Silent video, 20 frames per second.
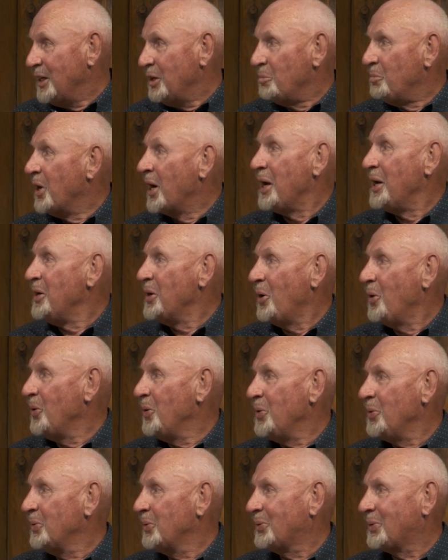but I
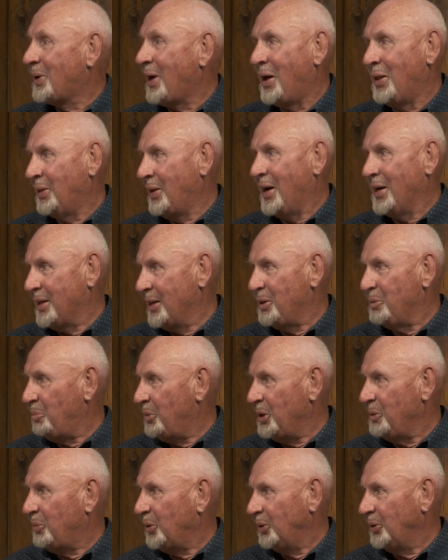know a lot of the
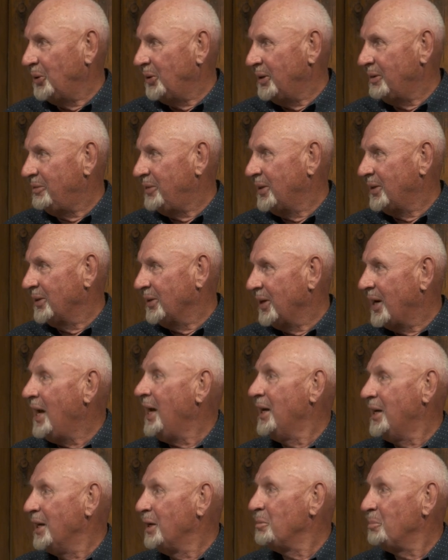people who live here
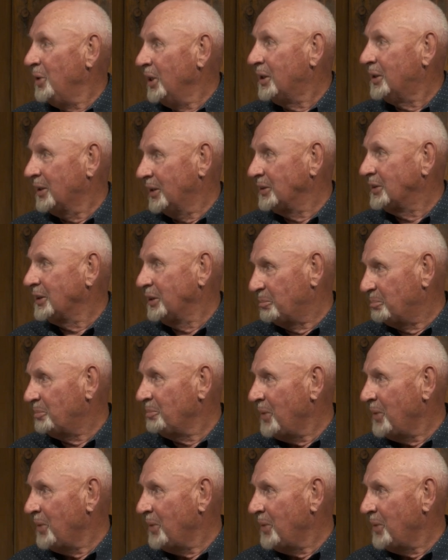hate it because it